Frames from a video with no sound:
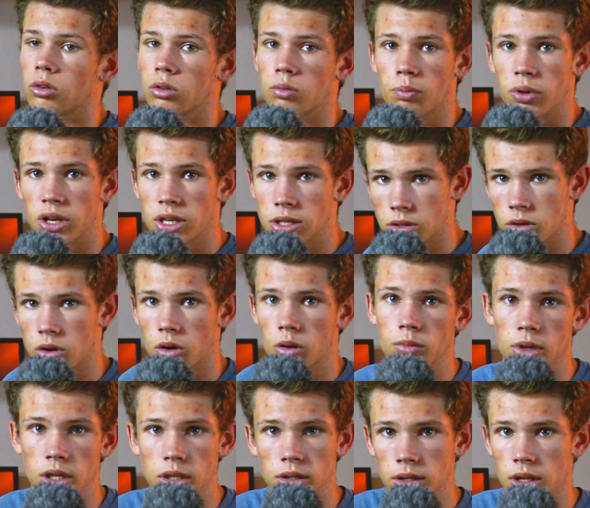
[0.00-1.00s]
please
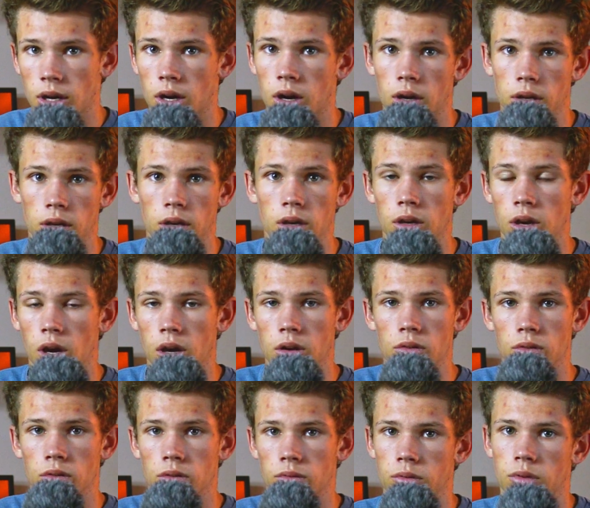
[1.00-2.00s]
comment, then I can
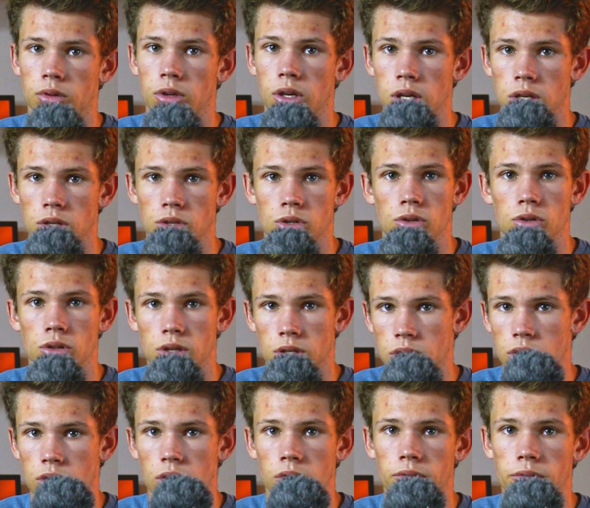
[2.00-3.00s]
go into the
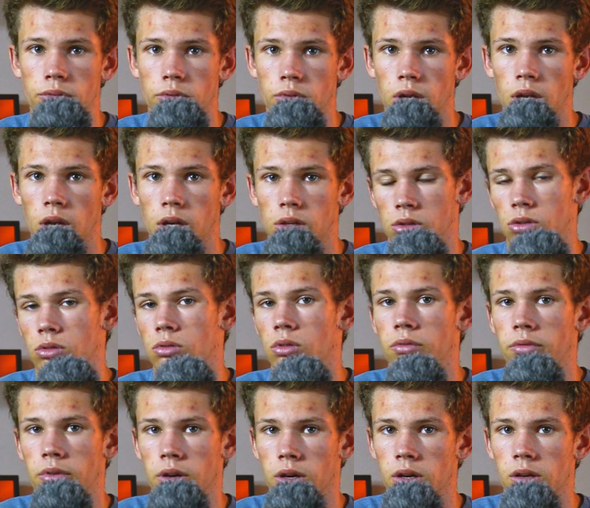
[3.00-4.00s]
software and do
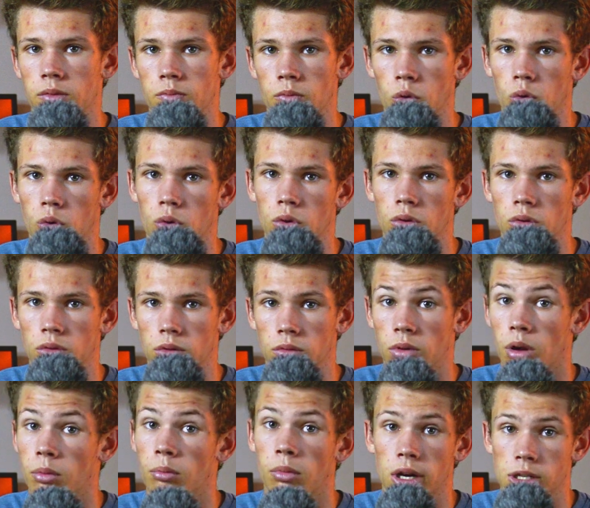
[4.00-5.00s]

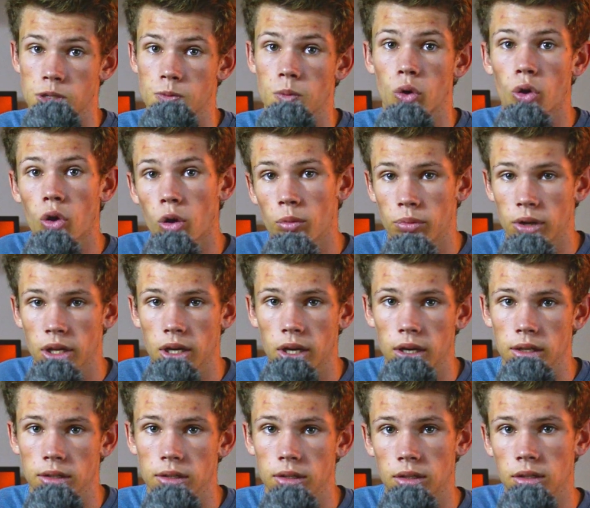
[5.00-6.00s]
a much more
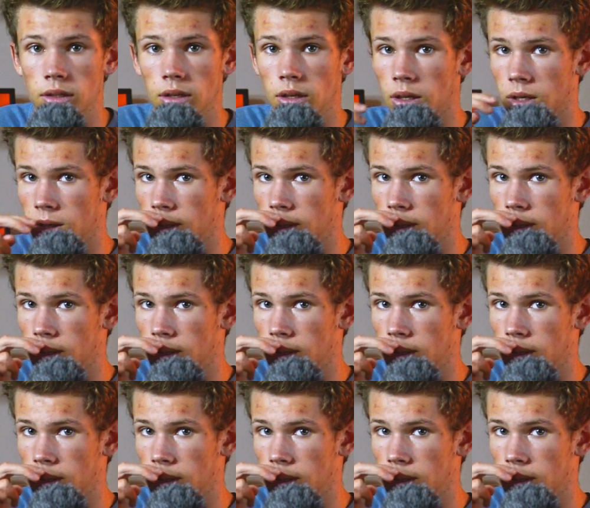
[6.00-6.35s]
complicated